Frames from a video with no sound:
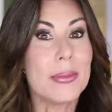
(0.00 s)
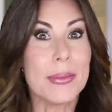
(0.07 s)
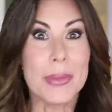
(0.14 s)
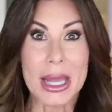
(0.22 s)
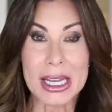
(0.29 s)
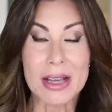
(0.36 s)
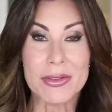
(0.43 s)

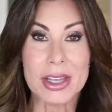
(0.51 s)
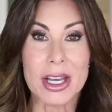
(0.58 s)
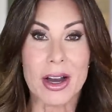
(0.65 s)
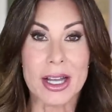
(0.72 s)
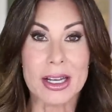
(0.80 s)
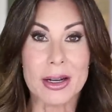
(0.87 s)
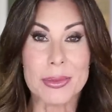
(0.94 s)
Many of the
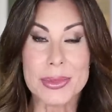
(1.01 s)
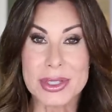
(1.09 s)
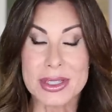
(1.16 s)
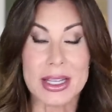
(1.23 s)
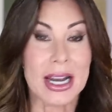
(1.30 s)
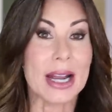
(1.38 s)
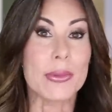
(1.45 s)

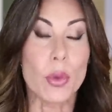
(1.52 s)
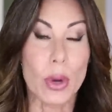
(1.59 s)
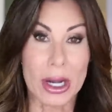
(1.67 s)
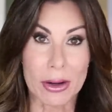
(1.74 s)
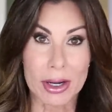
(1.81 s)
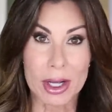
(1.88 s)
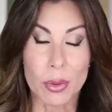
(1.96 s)
items that I'm
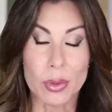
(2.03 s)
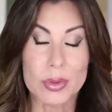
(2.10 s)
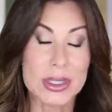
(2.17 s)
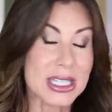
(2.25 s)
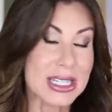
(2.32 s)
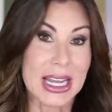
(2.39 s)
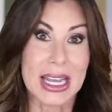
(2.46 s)
wearing
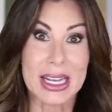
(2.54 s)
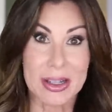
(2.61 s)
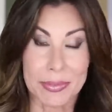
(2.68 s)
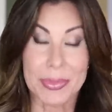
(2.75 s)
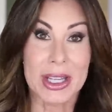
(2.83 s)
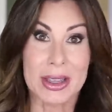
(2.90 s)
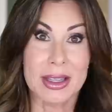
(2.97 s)
today
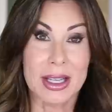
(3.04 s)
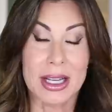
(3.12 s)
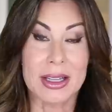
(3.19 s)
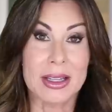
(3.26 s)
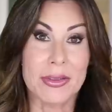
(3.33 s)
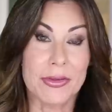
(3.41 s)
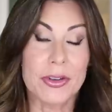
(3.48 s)

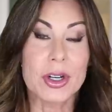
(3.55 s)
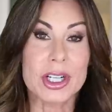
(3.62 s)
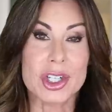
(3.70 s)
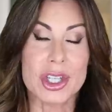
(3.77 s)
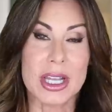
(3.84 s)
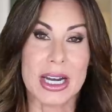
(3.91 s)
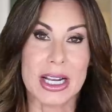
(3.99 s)
in the
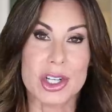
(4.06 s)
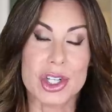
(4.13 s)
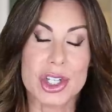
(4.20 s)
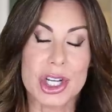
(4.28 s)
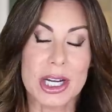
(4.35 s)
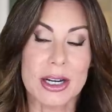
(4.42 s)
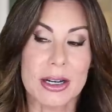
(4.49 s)
footage that I
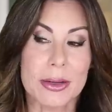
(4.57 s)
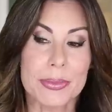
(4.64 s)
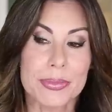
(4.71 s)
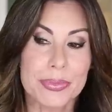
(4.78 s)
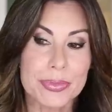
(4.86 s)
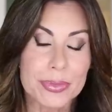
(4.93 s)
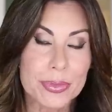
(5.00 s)

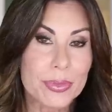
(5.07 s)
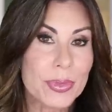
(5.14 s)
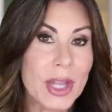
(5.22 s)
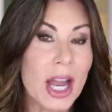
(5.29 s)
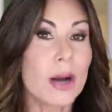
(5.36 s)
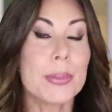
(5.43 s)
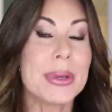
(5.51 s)
share
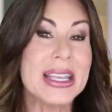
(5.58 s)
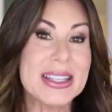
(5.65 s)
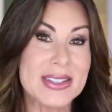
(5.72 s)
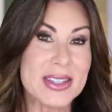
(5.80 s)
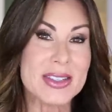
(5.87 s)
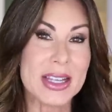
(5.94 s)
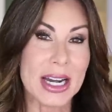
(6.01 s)
are
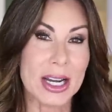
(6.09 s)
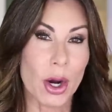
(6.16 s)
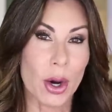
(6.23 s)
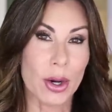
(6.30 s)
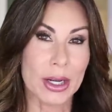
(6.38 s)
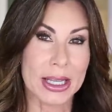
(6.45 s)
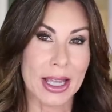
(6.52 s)
pieces that I
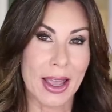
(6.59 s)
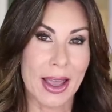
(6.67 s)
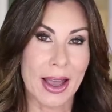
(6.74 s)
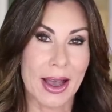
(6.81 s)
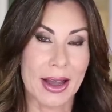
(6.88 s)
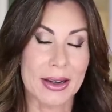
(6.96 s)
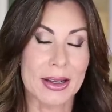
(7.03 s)
already
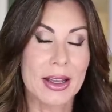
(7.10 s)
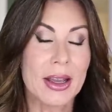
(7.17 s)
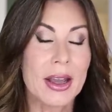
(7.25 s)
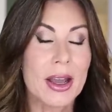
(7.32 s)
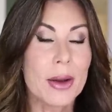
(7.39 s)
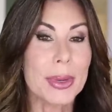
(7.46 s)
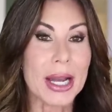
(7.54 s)
had,
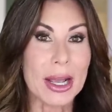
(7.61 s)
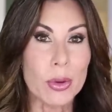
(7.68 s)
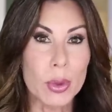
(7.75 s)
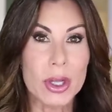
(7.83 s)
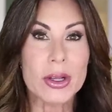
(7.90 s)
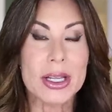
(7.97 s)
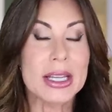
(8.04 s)
but I
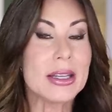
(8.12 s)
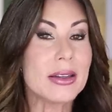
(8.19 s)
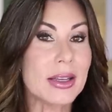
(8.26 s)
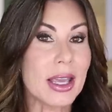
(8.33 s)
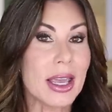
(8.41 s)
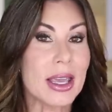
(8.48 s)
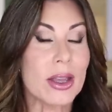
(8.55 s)
will
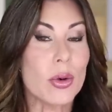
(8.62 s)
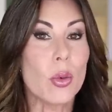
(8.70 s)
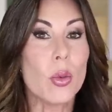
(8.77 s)
indicate